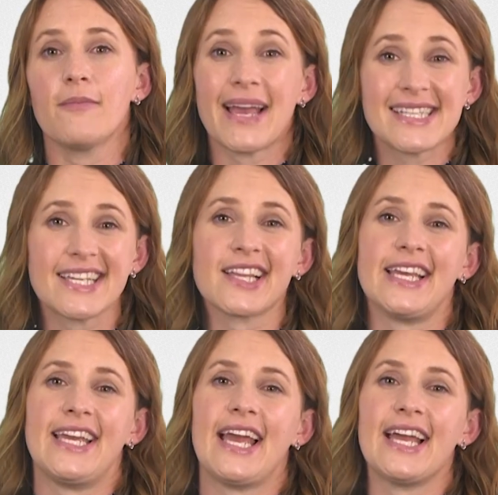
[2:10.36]

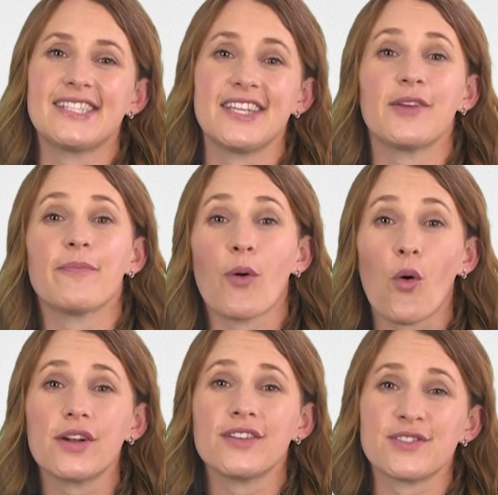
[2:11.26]
Basically, it's an
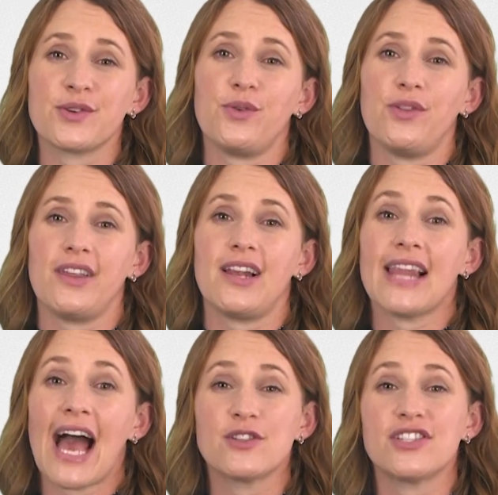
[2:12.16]
important tool that
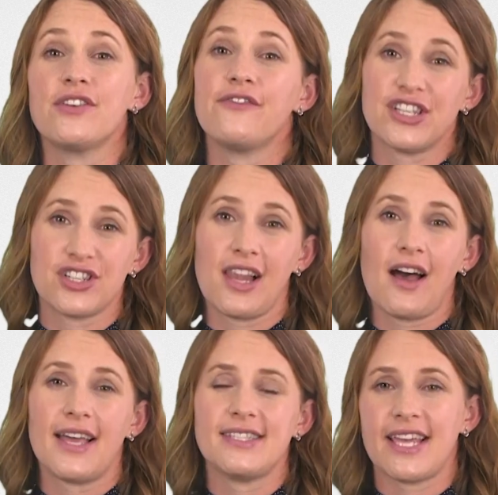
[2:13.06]
allows you to
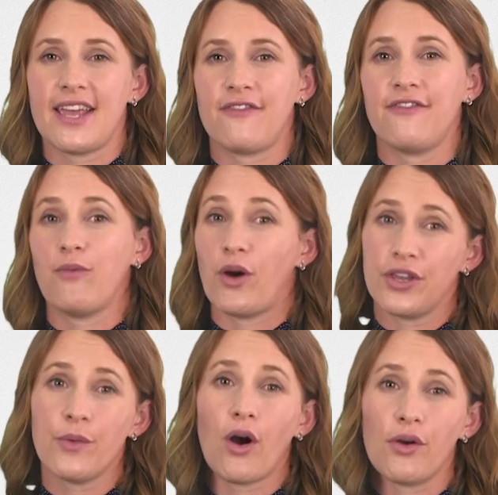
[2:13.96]
visualize if what
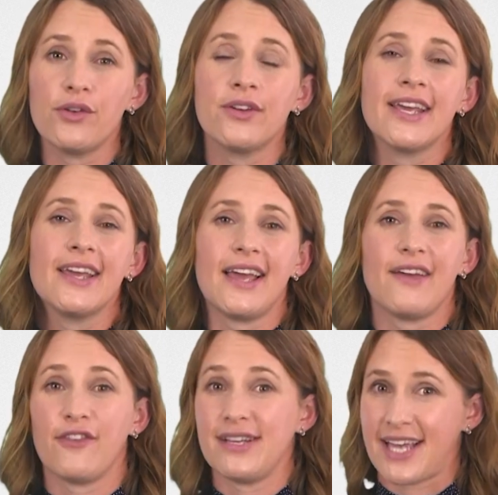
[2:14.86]
you own,
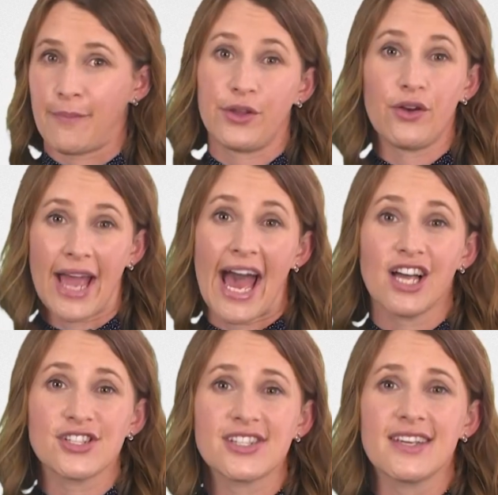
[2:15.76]
for example your
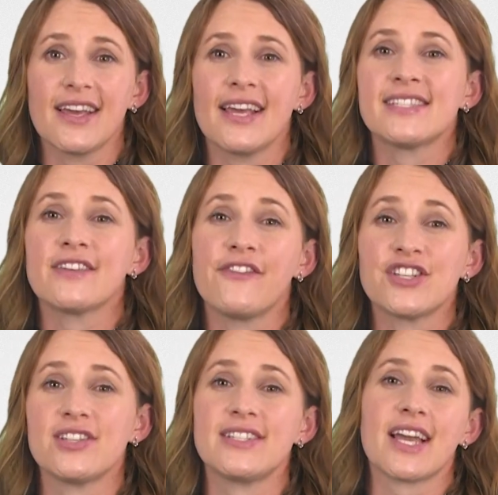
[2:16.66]
cash, is
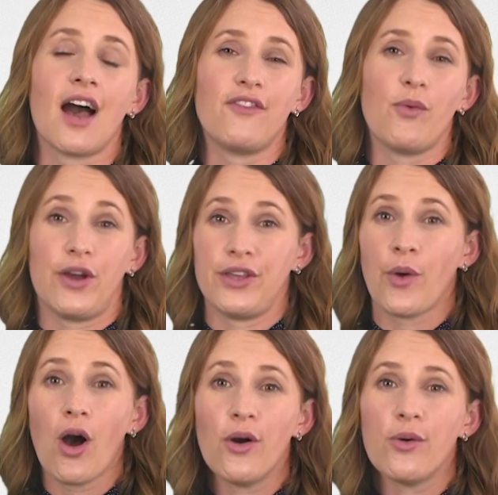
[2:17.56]
sufficient to cover what you
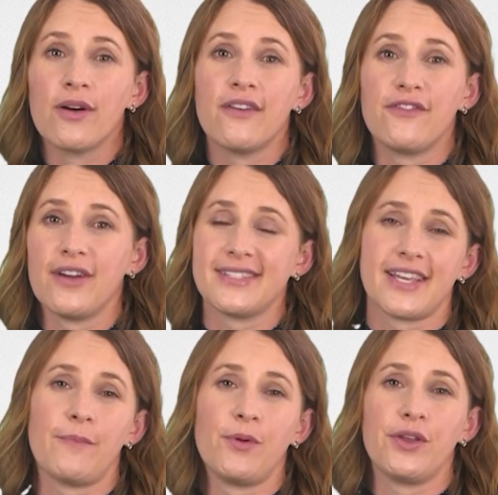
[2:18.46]
owe, for
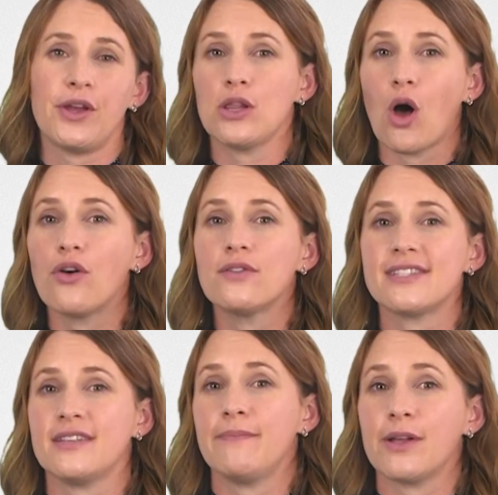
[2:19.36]
example your
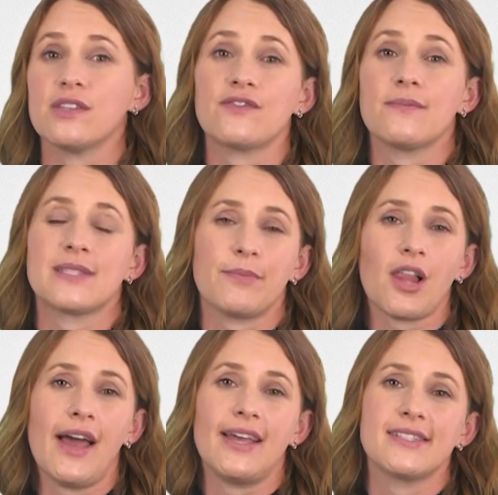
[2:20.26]
loans and bills from
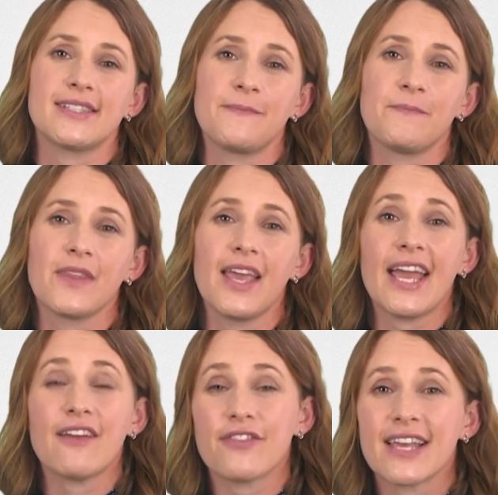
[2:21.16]
suppliers.
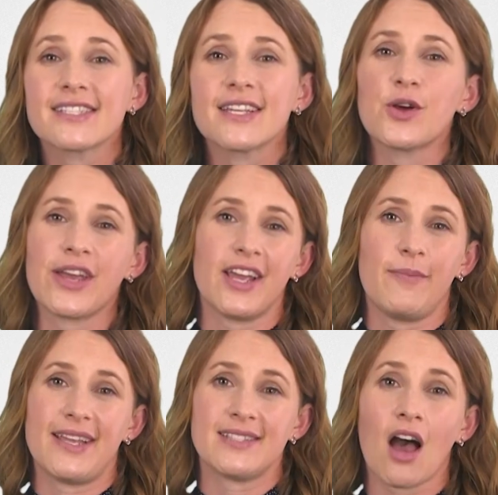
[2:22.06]
If things are looking a
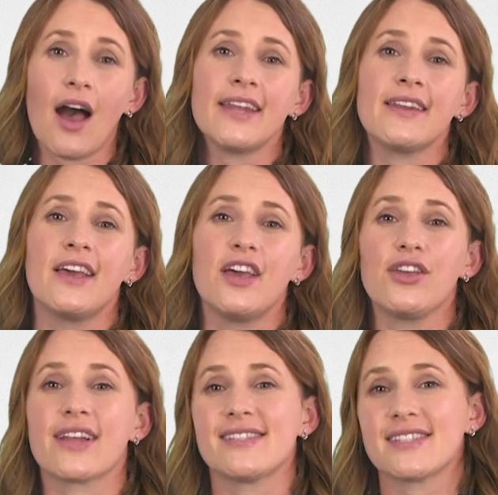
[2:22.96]
bit tight, you
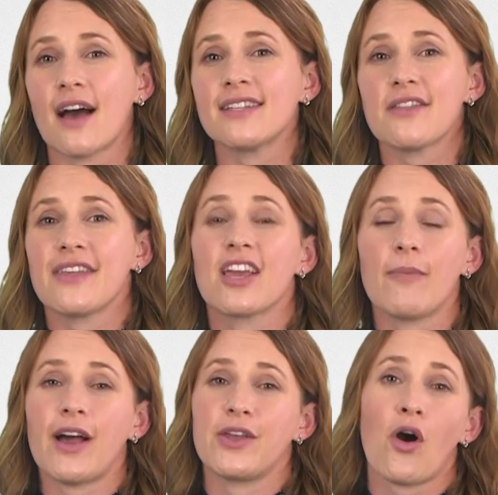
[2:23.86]
can start to think
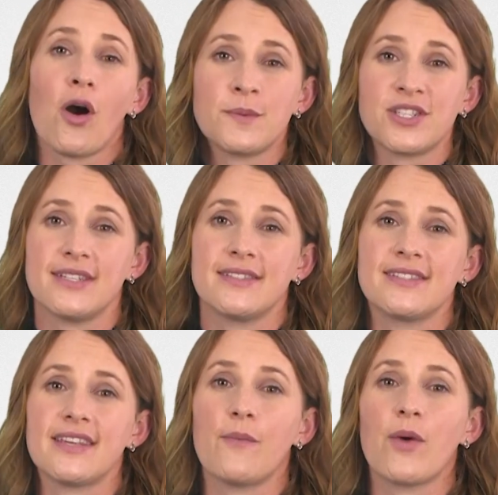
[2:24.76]
about your
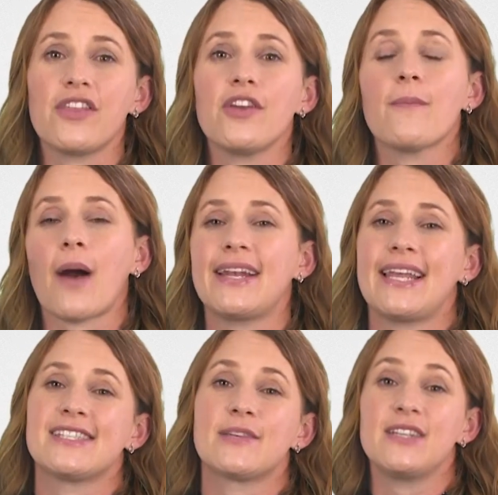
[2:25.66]
options and whether you might
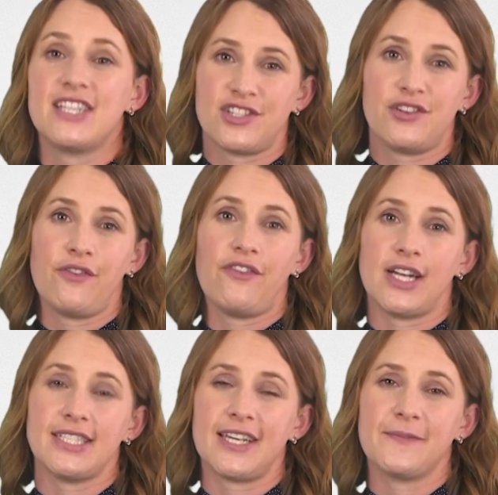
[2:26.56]
need some additional
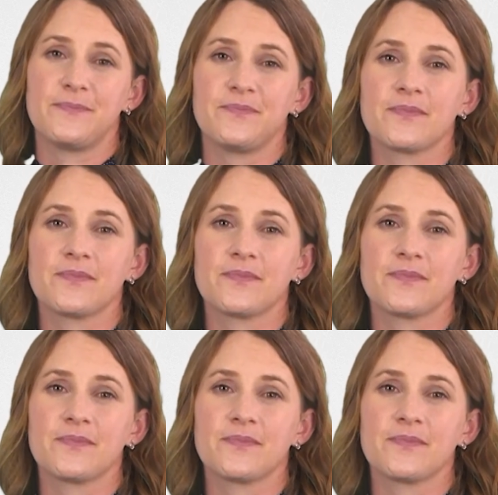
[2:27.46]
funding.